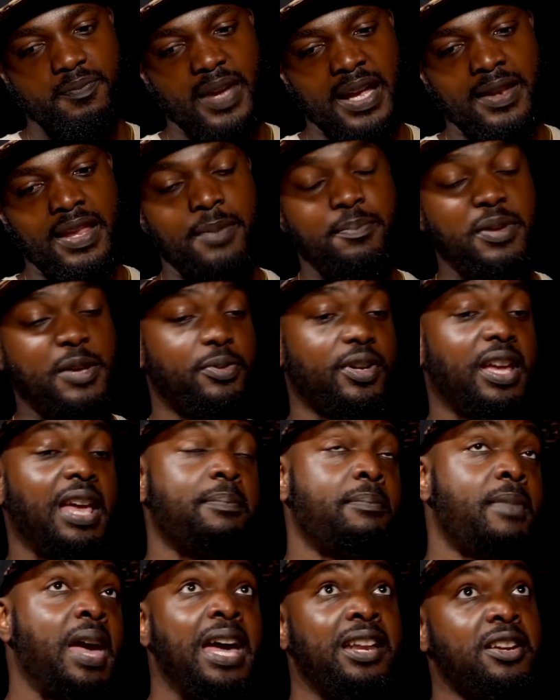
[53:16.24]
And then people
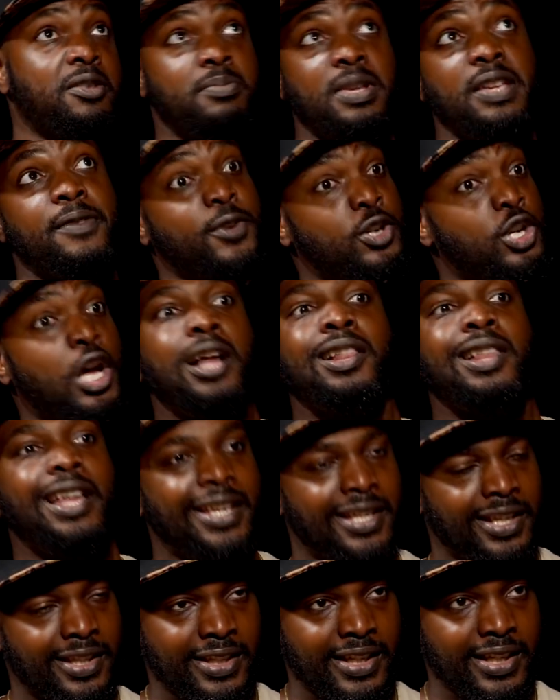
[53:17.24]
get mad at me for not
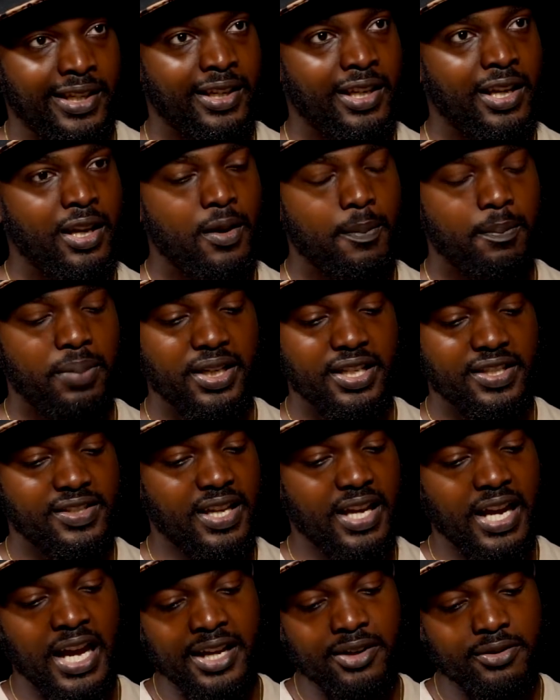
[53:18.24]
liking that. But it's
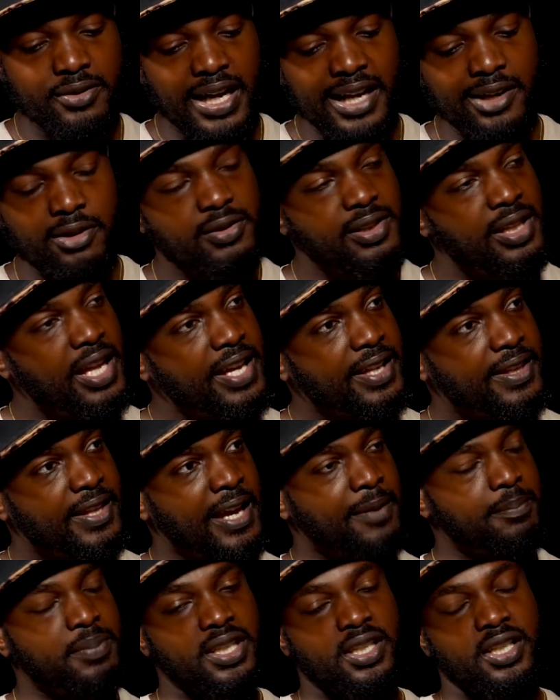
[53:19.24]
like I don't, I don't like
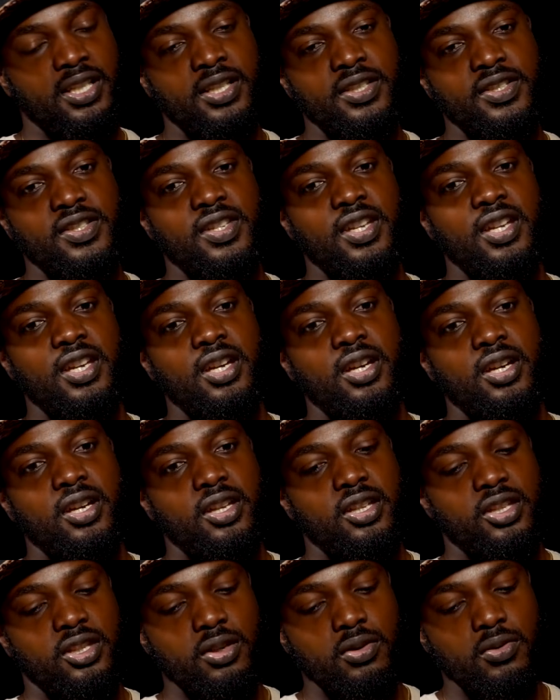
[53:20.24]
that because
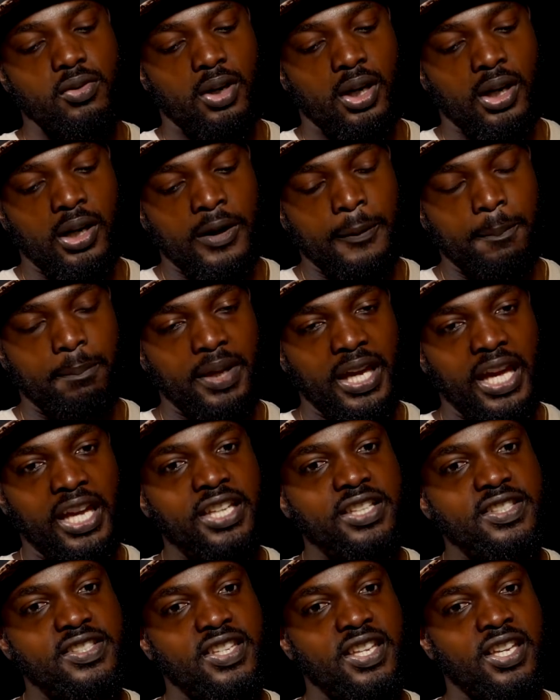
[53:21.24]
you are
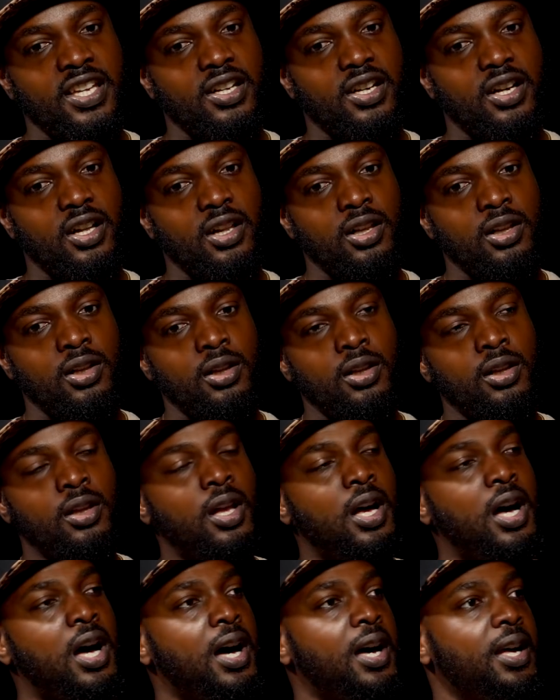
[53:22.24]
painting a
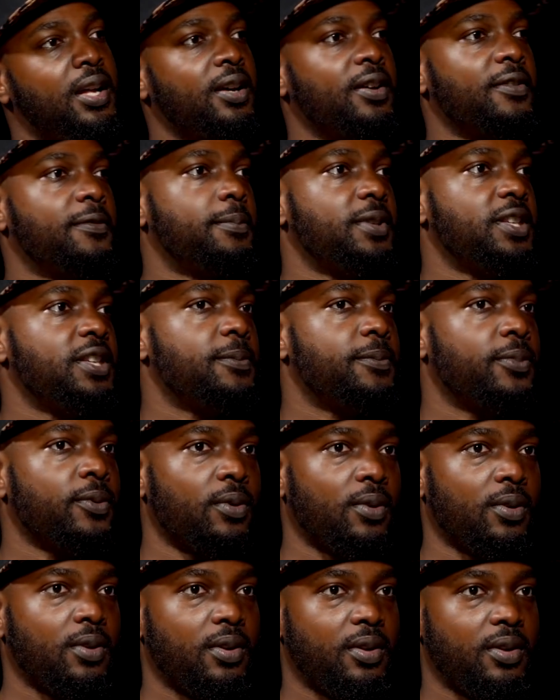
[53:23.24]
lot of
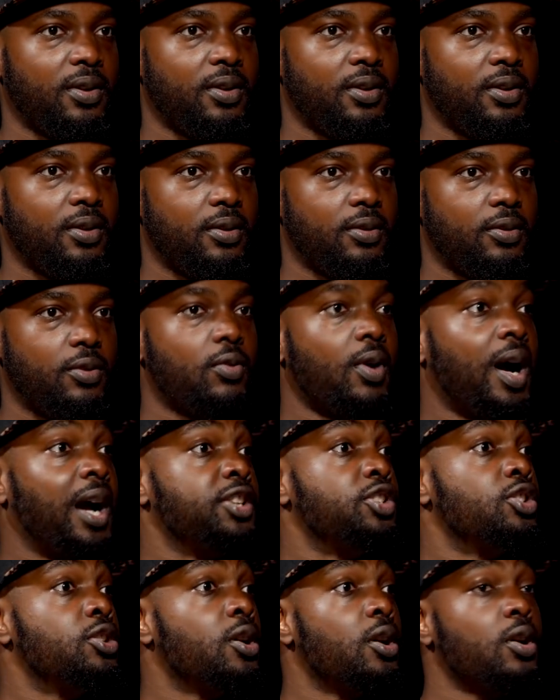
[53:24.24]
people who
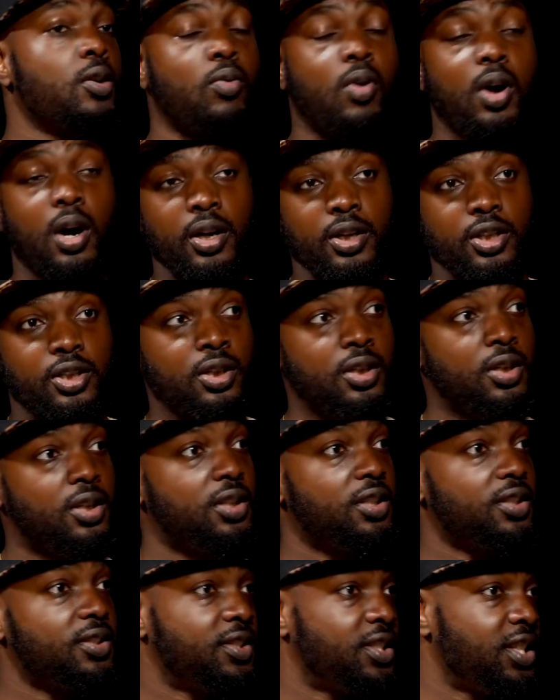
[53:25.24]
I know are
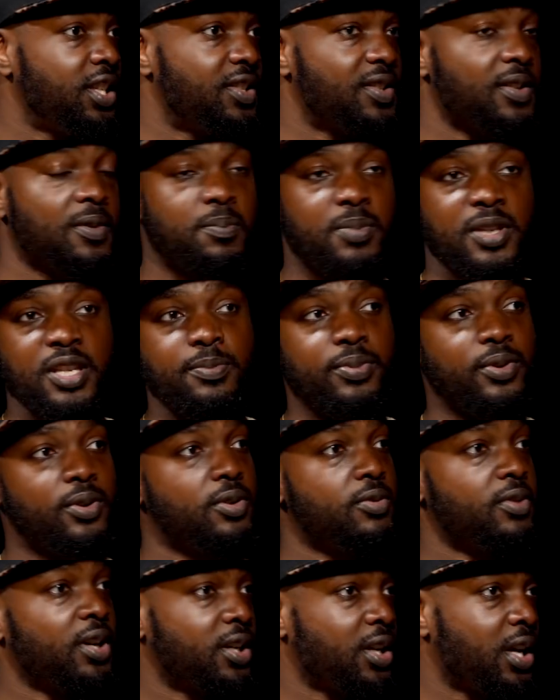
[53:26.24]
good, decent
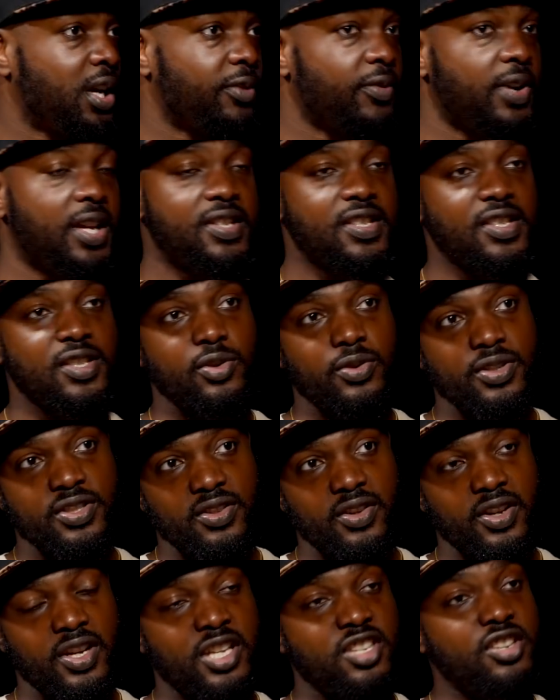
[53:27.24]
people who are not racist,
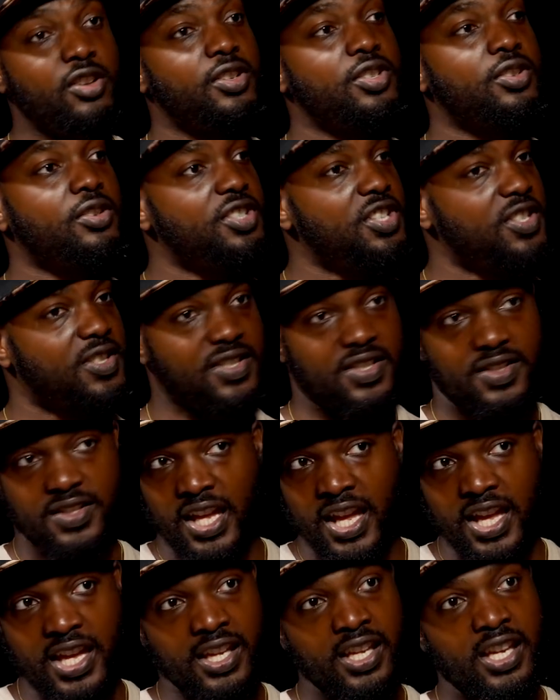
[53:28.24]
who are, you're, you're just
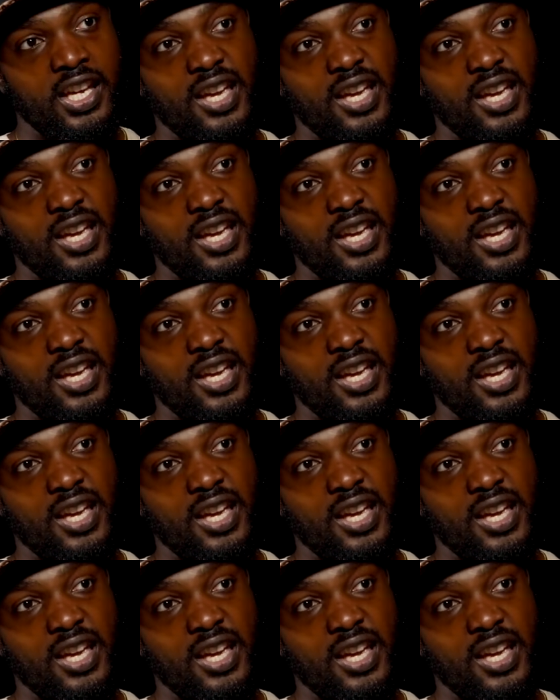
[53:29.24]
saying,